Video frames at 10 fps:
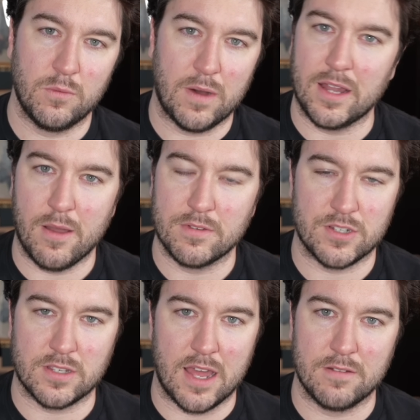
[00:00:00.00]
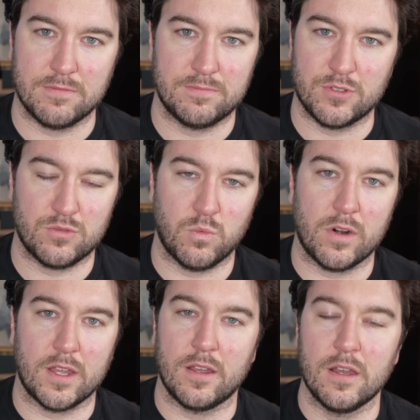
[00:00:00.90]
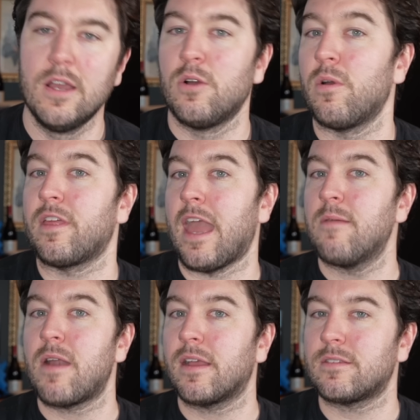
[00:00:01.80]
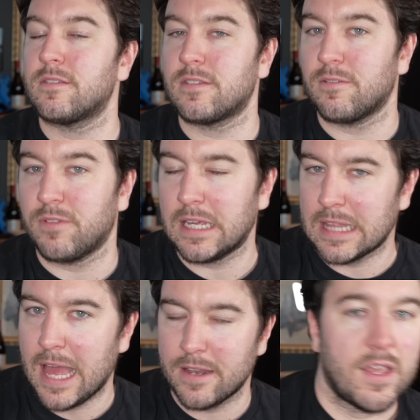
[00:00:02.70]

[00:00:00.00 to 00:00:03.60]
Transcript: while I was just kind of just working with game ranks and stuff like that.